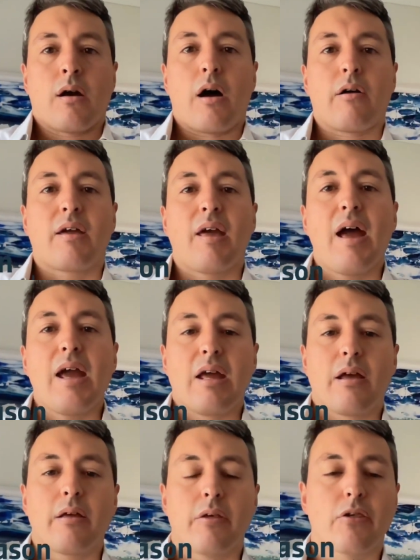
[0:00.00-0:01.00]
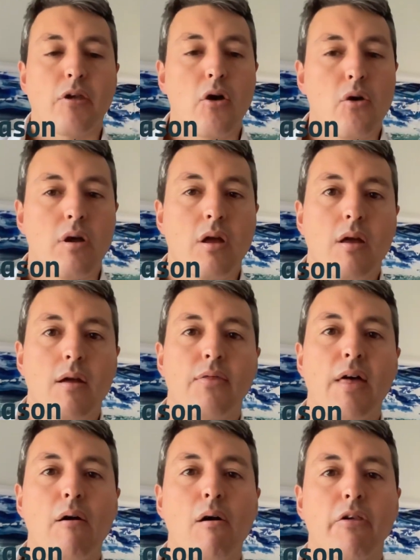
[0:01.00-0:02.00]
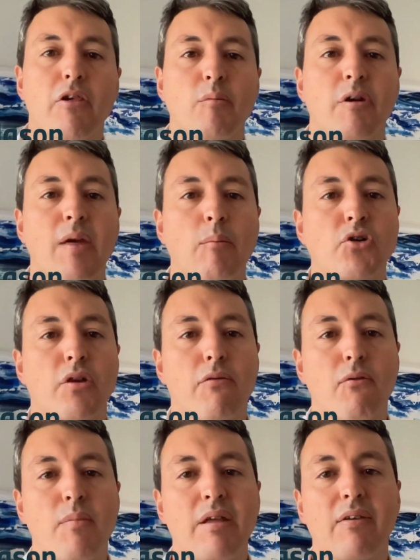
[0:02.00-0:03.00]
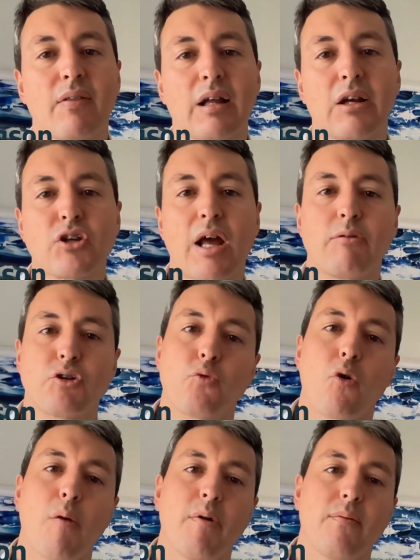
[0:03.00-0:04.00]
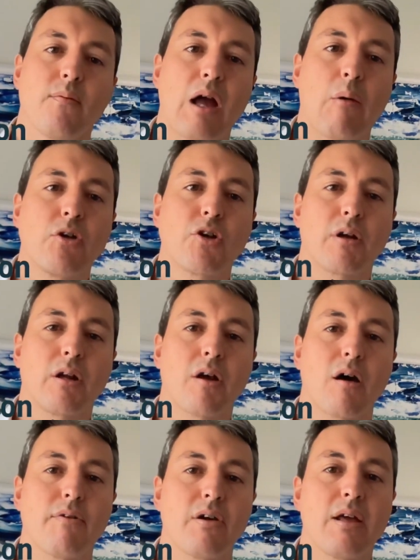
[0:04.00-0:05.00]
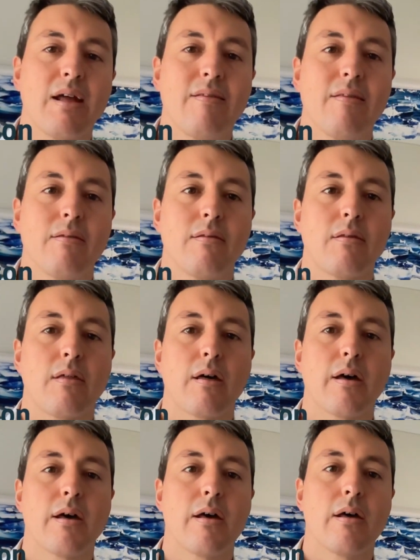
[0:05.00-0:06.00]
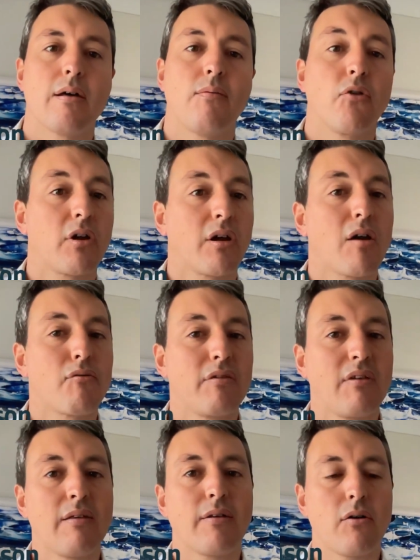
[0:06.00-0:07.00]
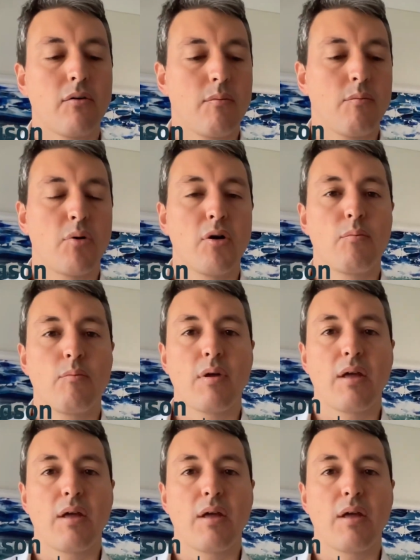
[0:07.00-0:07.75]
Okay, so there are some exemptions from meeting the English language requirement, which I'm going to cover not going to cover in detail, but